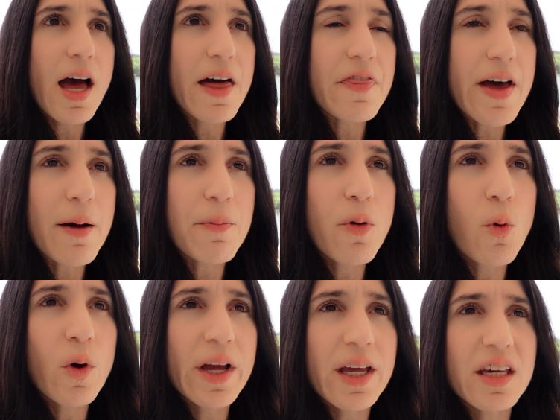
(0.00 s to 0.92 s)
at that
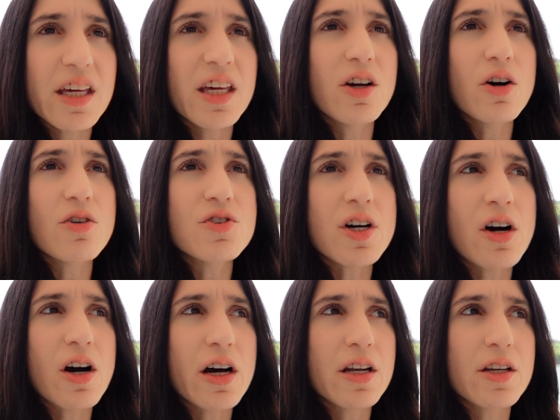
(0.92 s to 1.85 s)
point, he goes
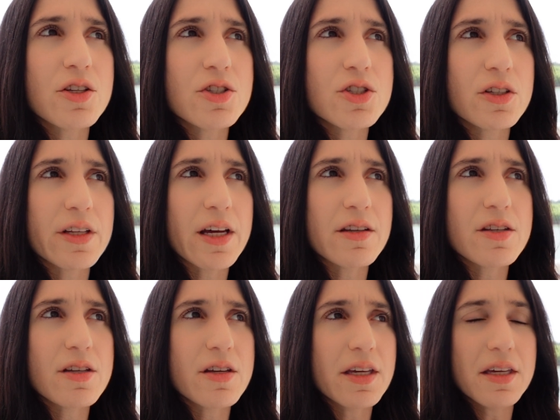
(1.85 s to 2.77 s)
on to
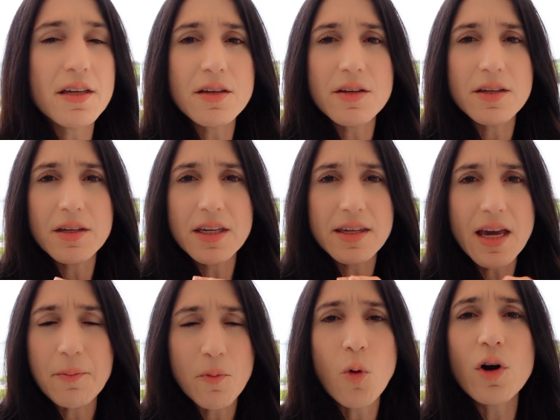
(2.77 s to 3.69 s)
then
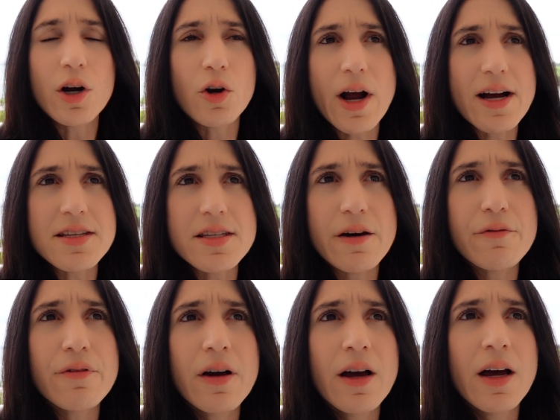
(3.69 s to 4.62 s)
get more
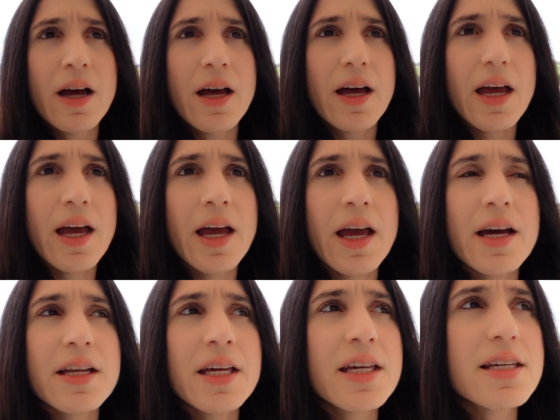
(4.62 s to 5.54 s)
aggressive.
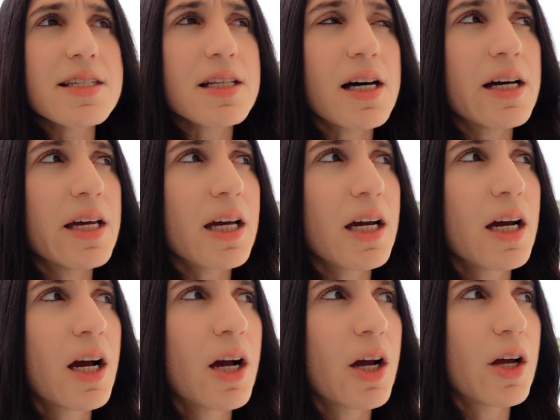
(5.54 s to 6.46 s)
And he's like,
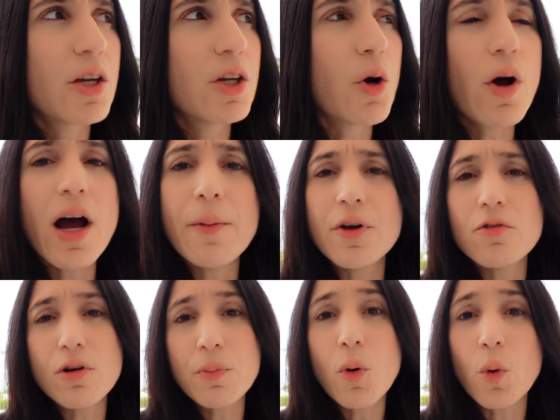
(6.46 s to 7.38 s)
you know what, I'm
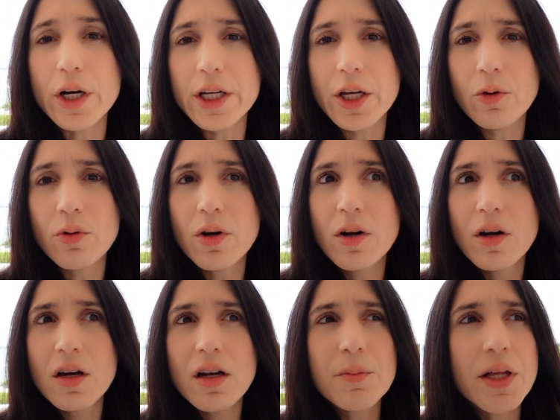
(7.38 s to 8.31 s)
gonna report you.
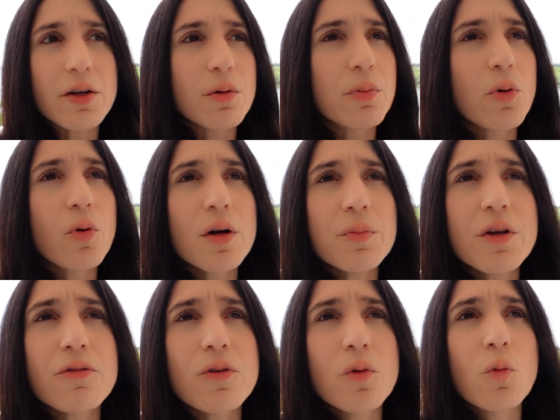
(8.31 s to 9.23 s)
I'm like, report
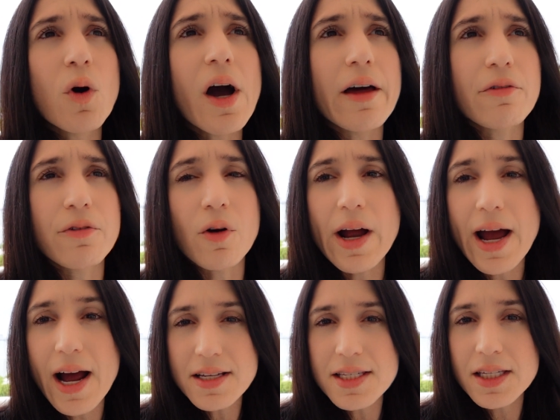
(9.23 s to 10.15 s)
me for what? For
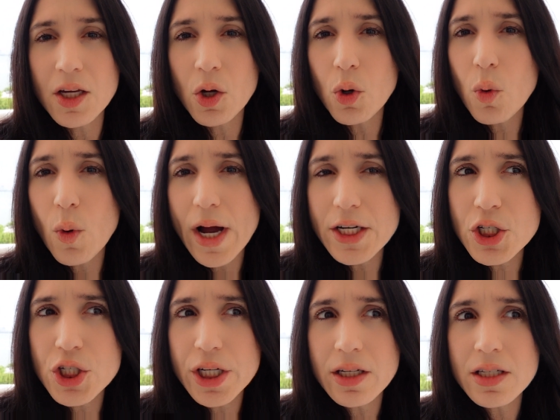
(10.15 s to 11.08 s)
asking
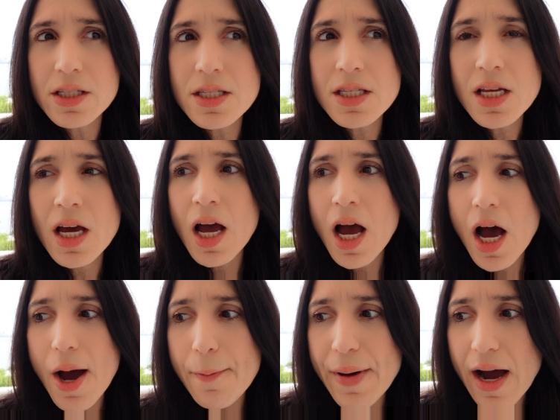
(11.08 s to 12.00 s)
questions
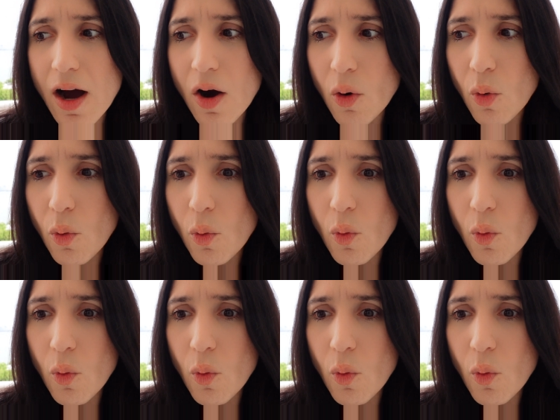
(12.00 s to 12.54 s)
about